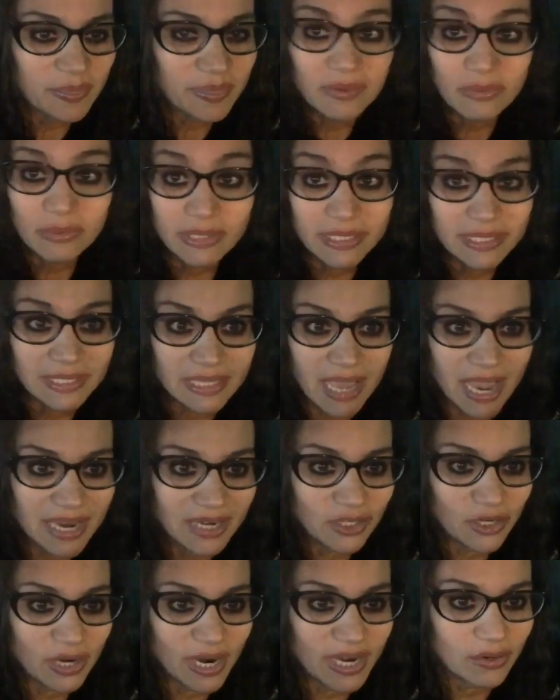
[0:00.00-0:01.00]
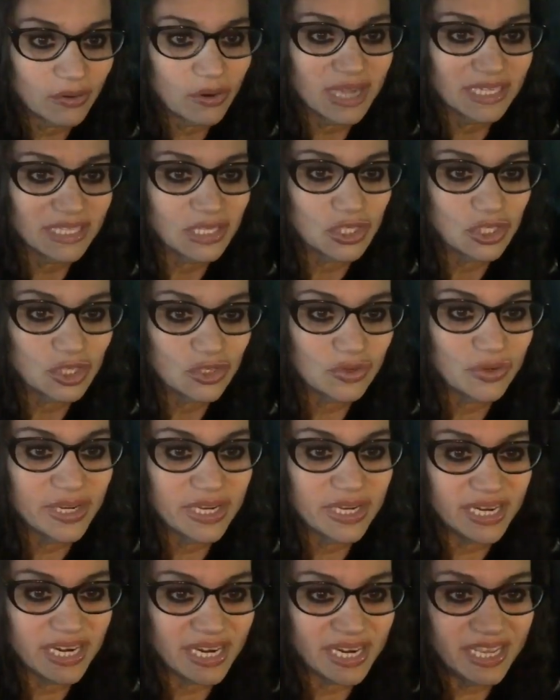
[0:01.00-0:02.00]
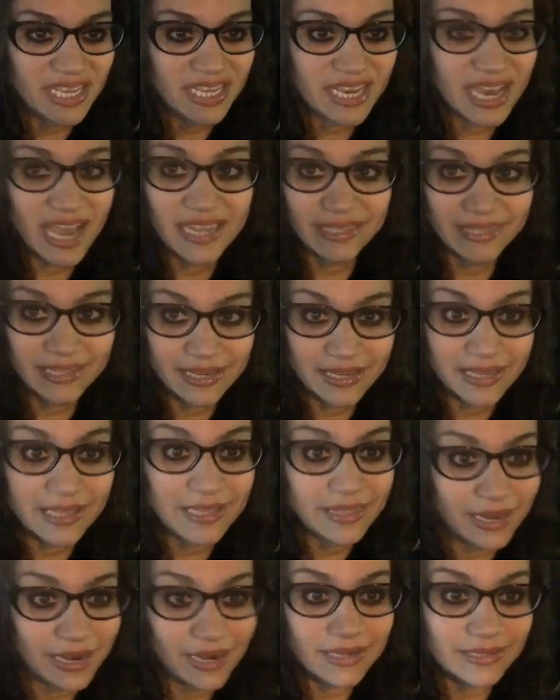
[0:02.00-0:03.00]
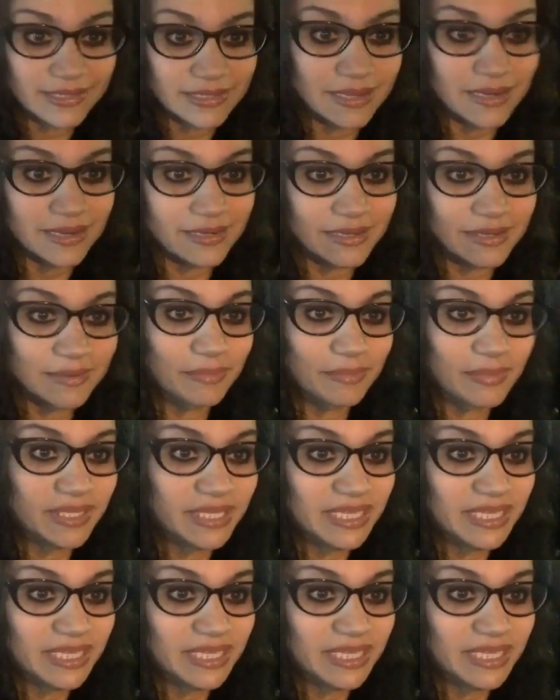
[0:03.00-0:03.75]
there was this guy trying to cross the street, and he got lucky that I saw him